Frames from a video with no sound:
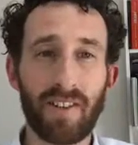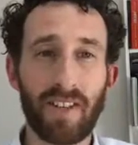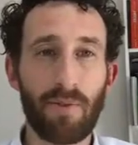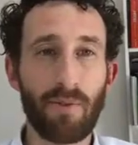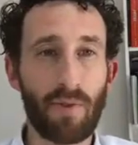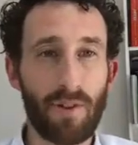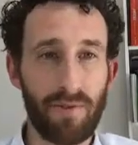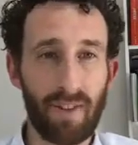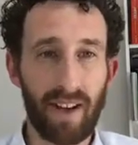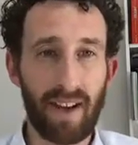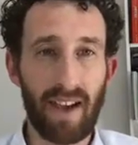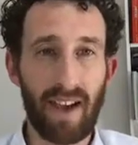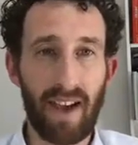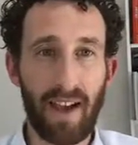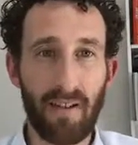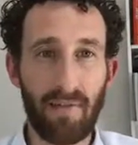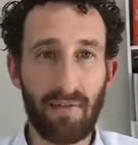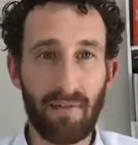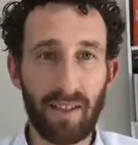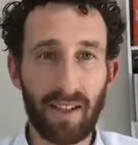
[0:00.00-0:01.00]
that we're ever going to
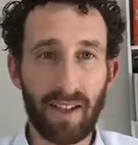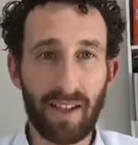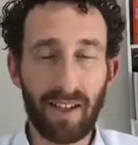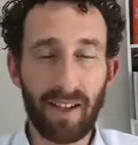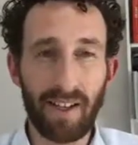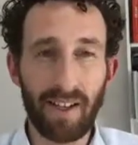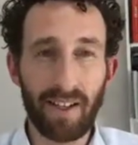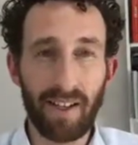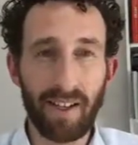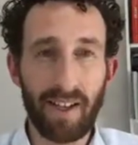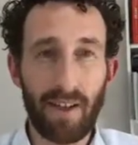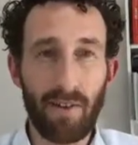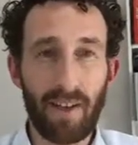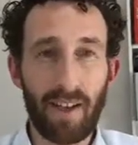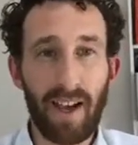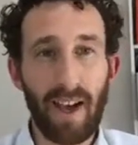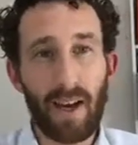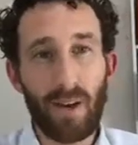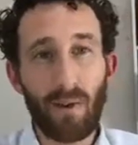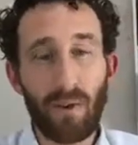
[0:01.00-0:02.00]
have. Now
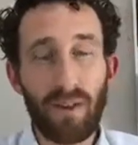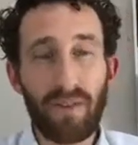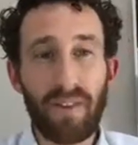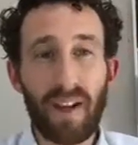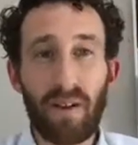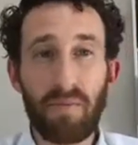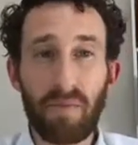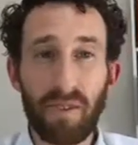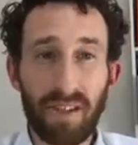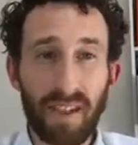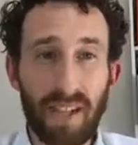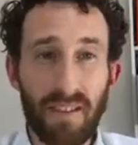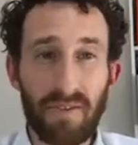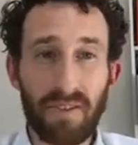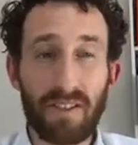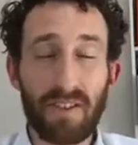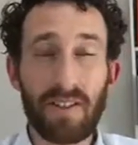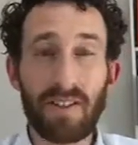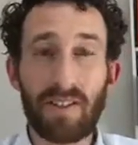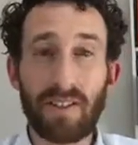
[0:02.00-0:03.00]
again, all of our
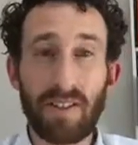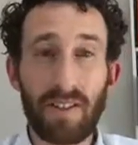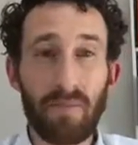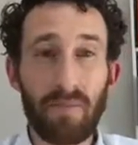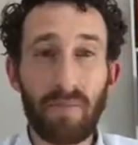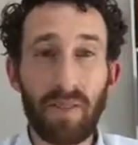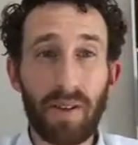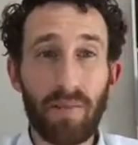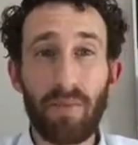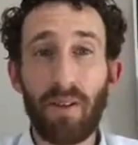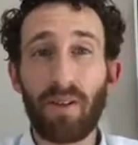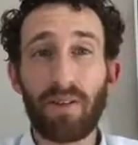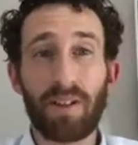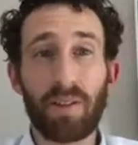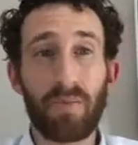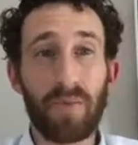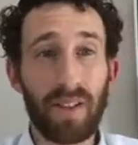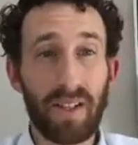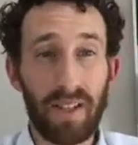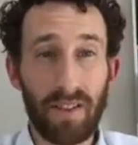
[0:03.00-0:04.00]
beliefs are just simply
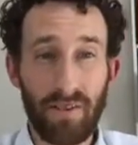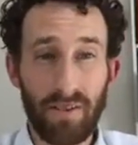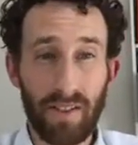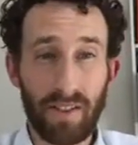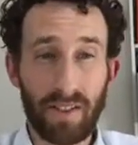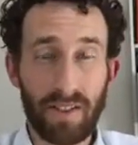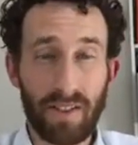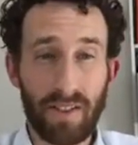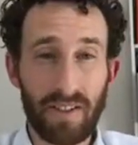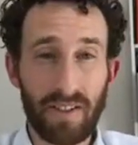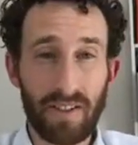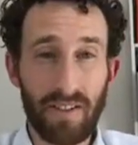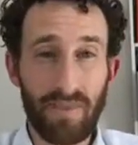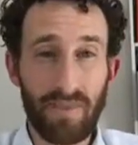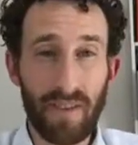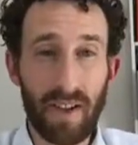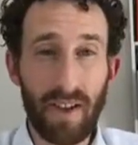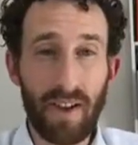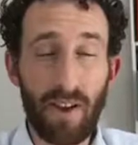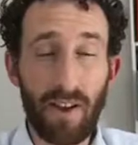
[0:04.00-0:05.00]
possibility filters.
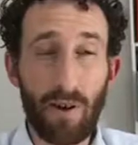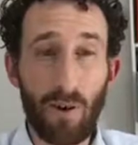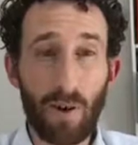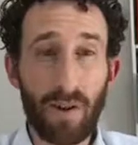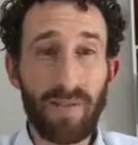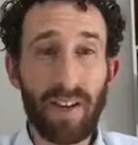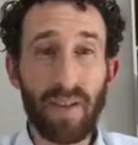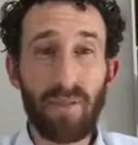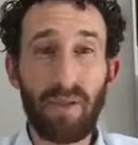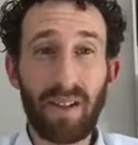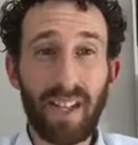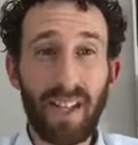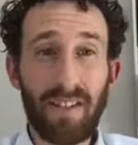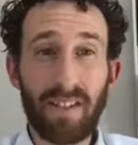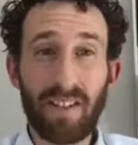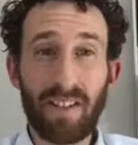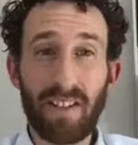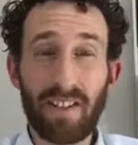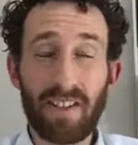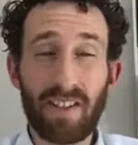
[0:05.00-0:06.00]
All of our
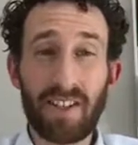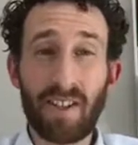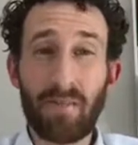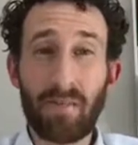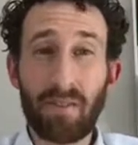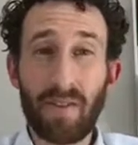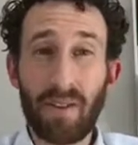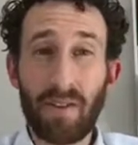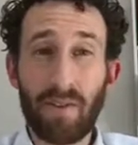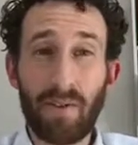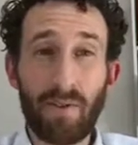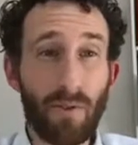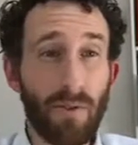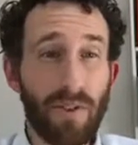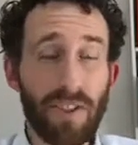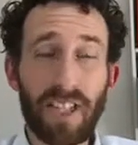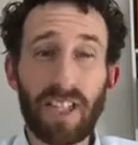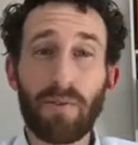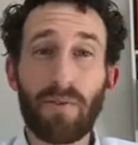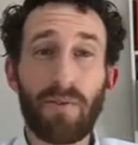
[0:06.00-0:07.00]
beliefs are just simply
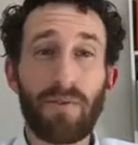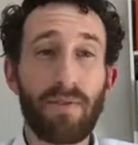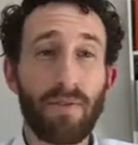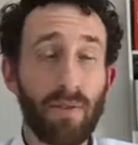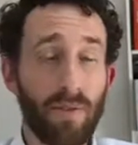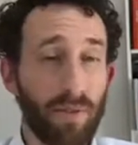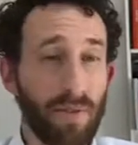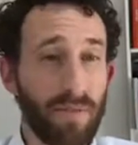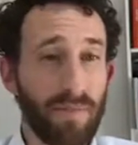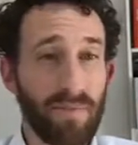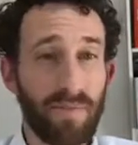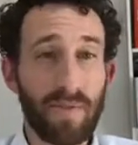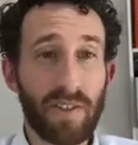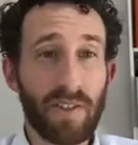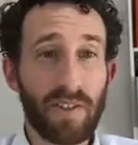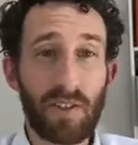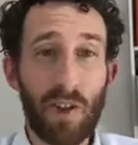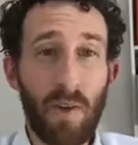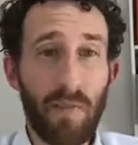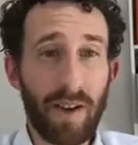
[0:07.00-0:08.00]
thoughts that we've thought
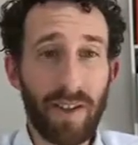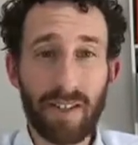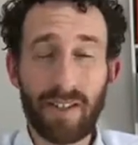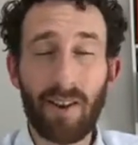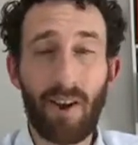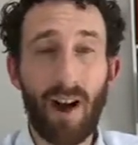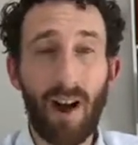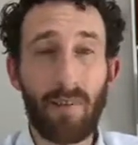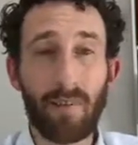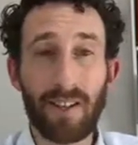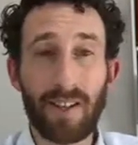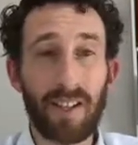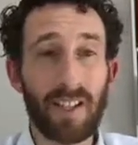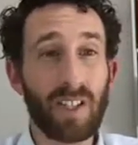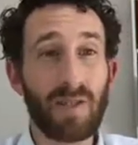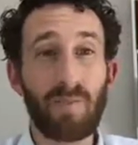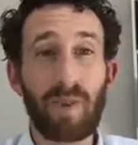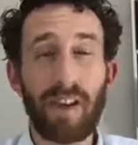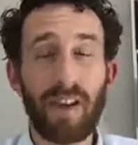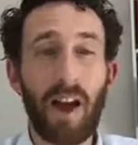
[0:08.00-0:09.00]
so many times that it's
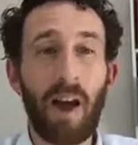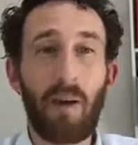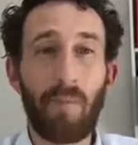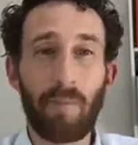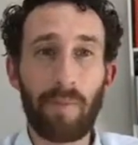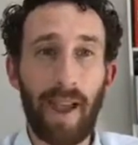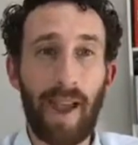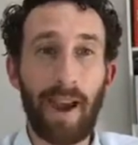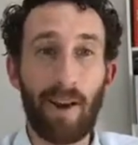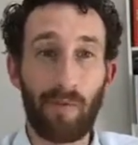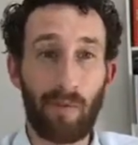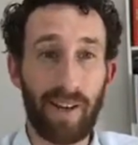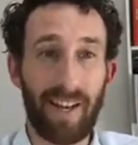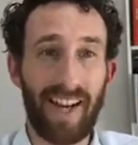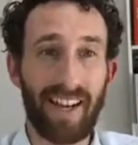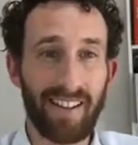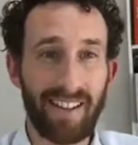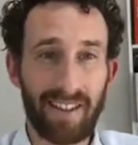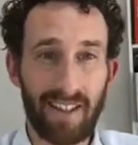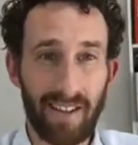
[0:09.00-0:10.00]
become our
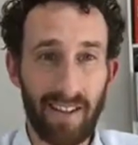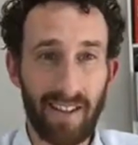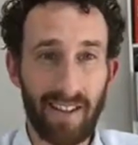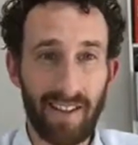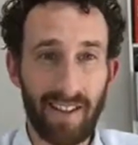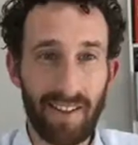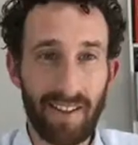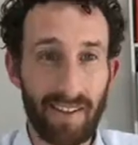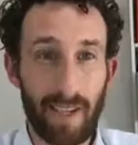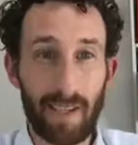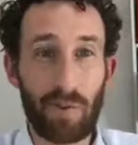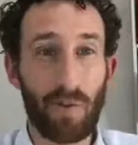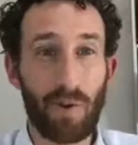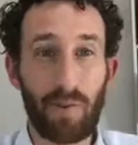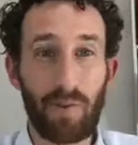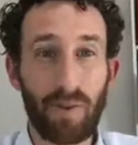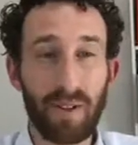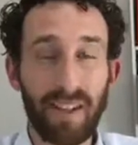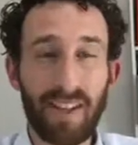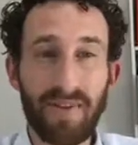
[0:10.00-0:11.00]
reality. That's what a
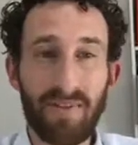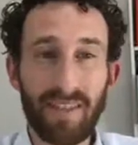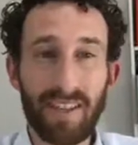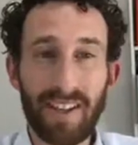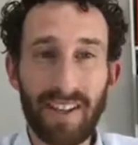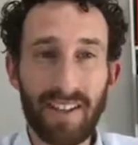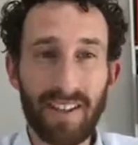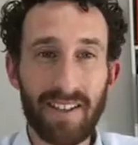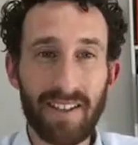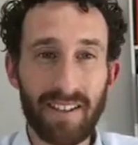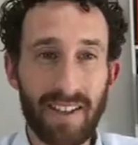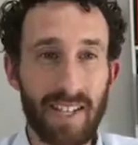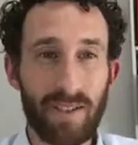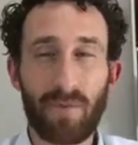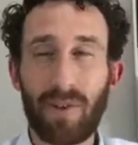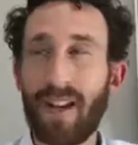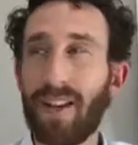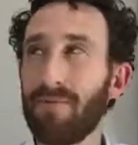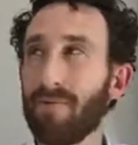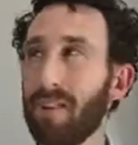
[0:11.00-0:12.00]
belief is. That's
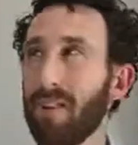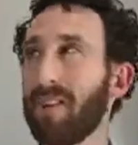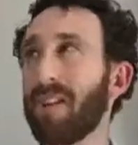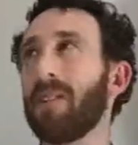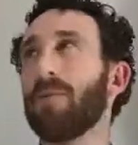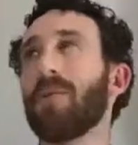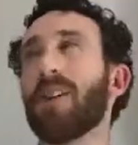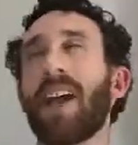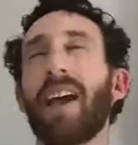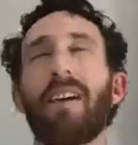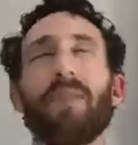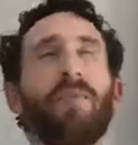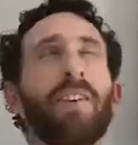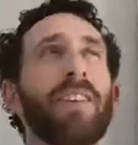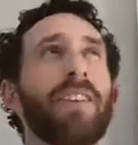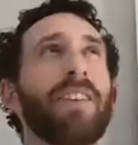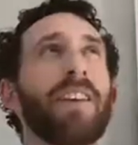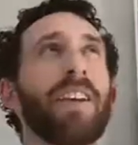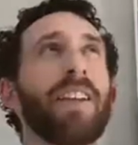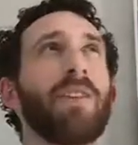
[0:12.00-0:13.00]
what everything
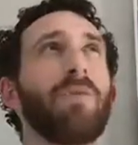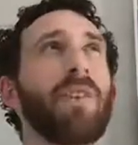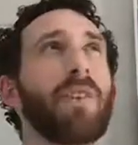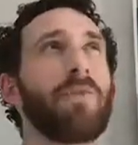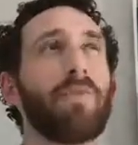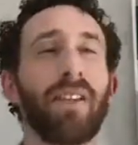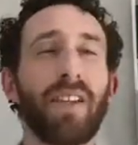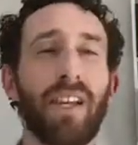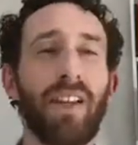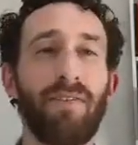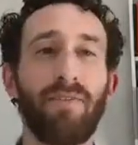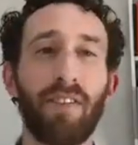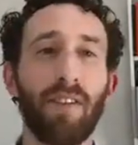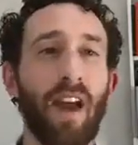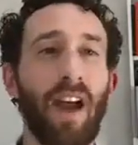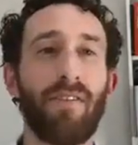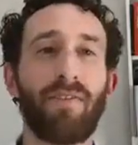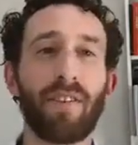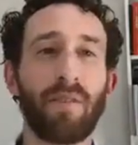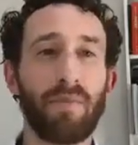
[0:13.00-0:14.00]
that we believe
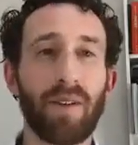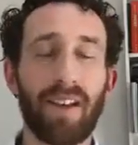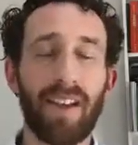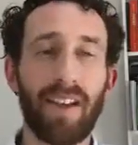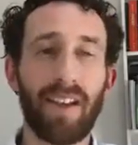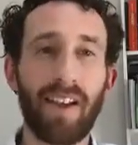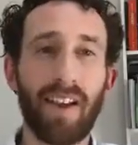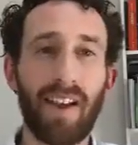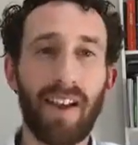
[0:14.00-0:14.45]
life to be